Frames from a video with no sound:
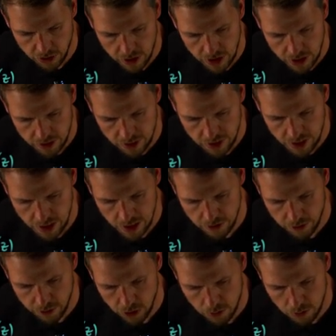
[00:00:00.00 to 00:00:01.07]
Let's say
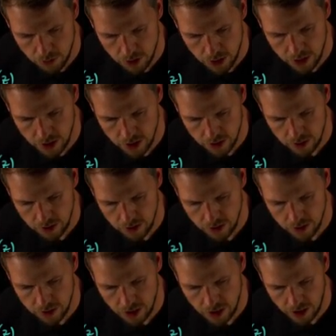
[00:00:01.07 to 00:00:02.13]
for me this is the
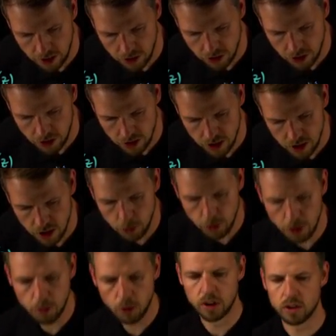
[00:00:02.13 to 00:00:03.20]
tangent
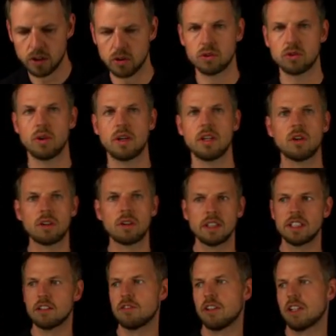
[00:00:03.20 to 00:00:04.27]
hyperbolicus, so a nonlinear
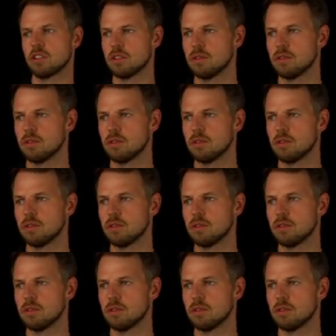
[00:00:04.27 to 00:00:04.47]
function.